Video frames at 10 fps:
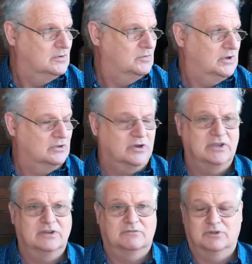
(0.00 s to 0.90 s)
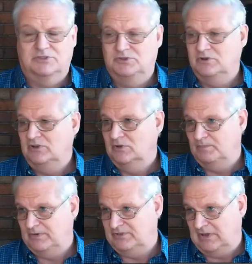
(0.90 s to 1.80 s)
We're looking at it during your
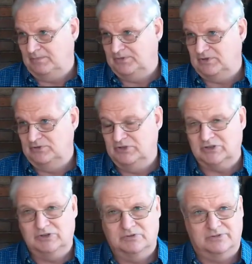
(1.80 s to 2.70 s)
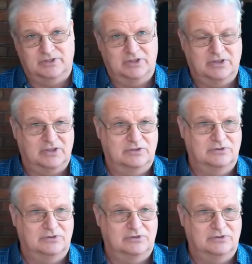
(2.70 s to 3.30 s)
perception, during your thinking,